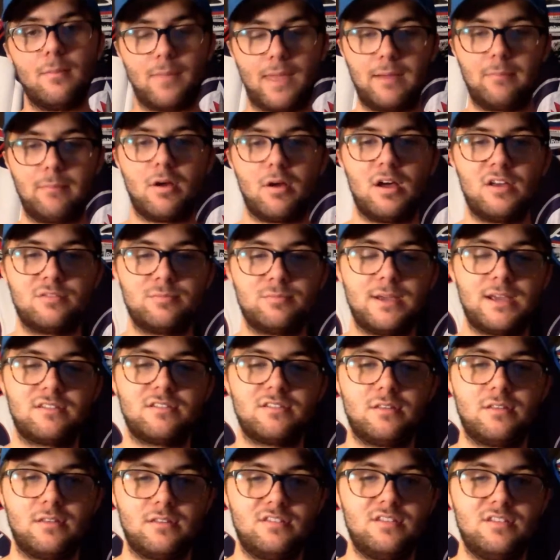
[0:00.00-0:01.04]
prospects,
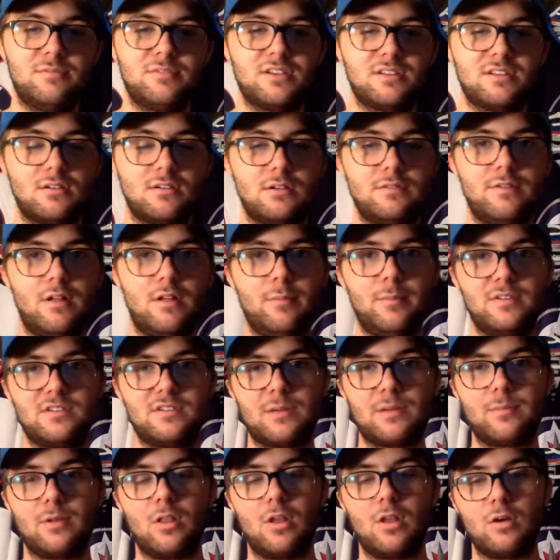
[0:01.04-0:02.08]
and it seems like their development's
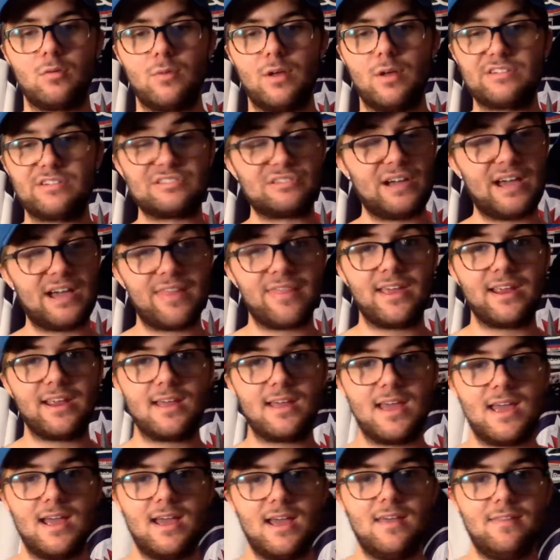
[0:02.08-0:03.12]
coming along well. So I think
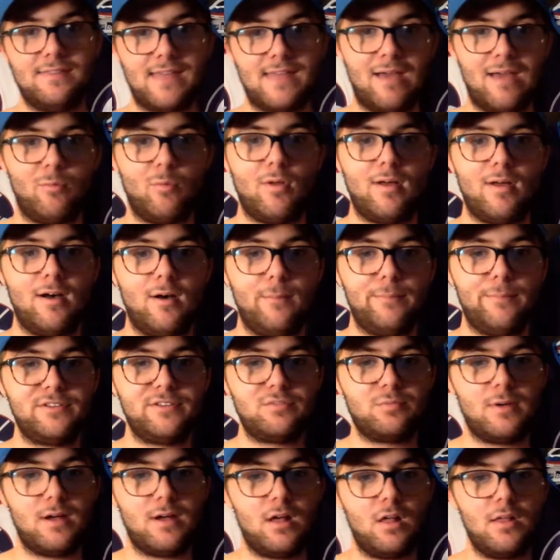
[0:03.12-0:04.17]
that will help
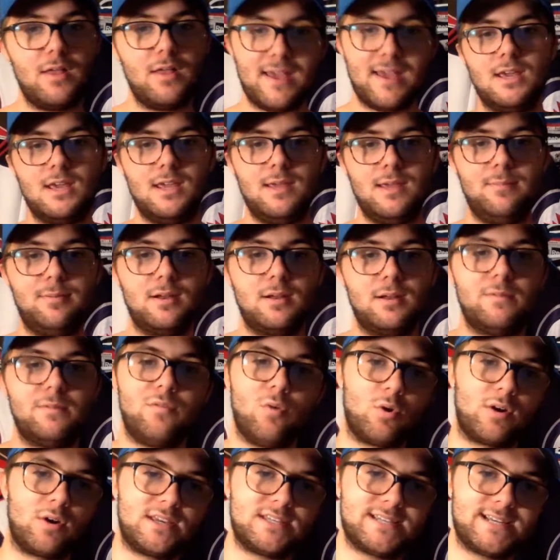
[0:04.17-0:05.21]
as well. He put up
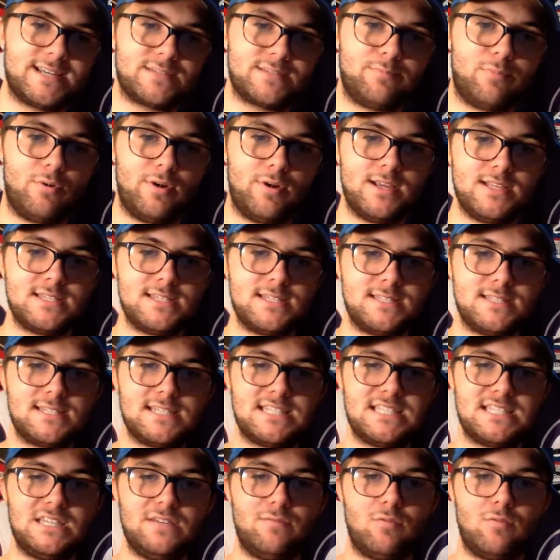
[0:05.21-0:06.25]
46 points in
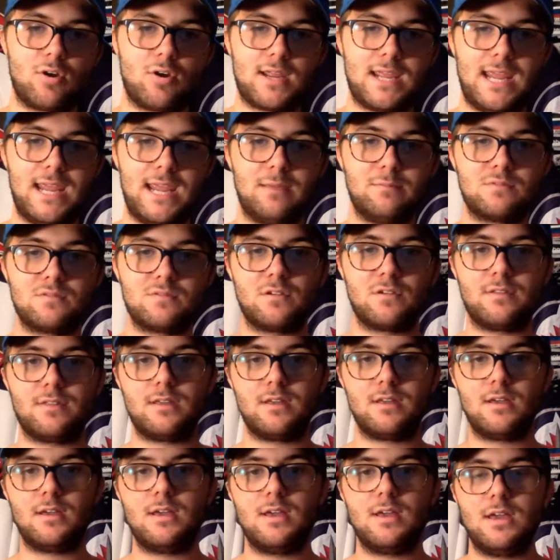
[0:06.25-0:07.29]
64 games for
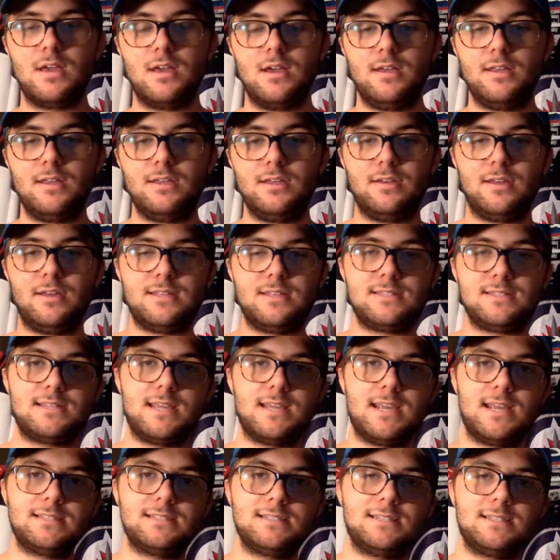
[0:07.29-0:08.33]
the United
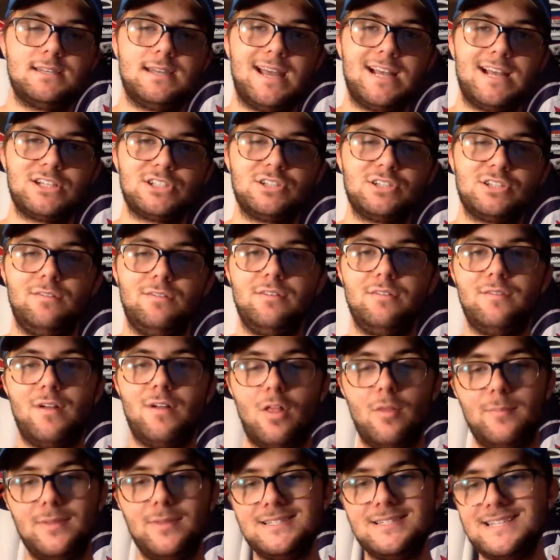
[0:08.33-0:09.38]
States National
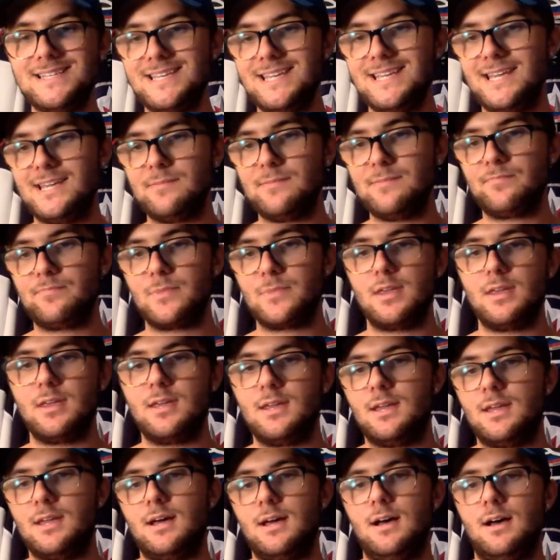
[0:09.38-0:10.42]
Development Team.
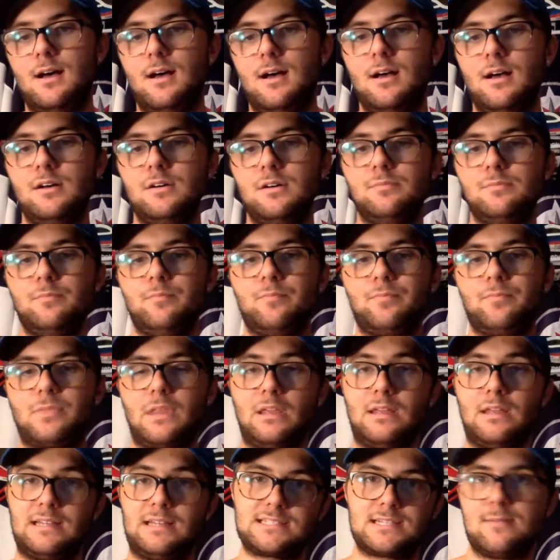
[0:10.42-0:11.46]

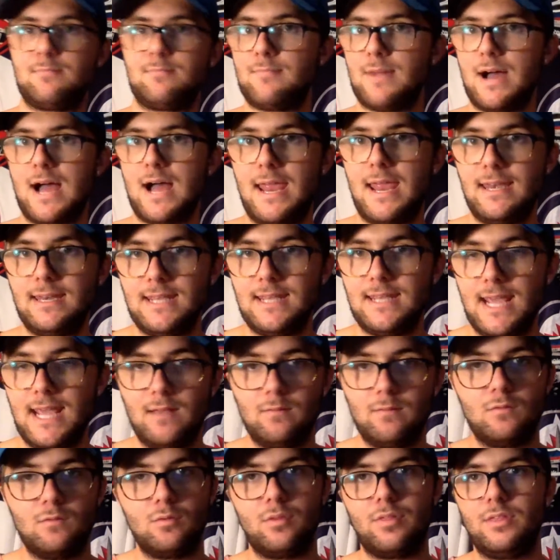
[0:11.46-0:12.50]
That's combined
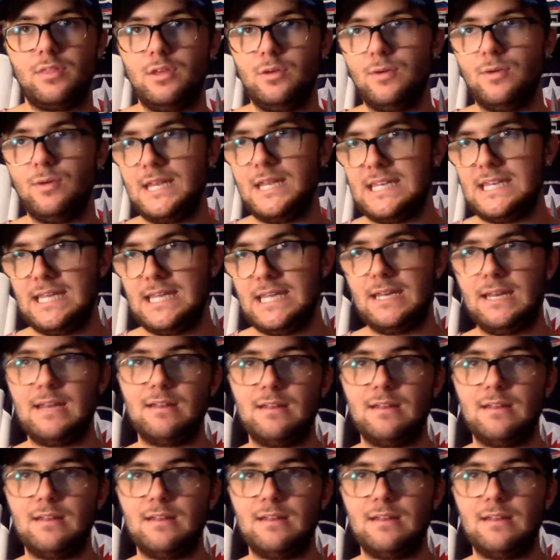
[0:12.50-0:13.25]
games with U18 and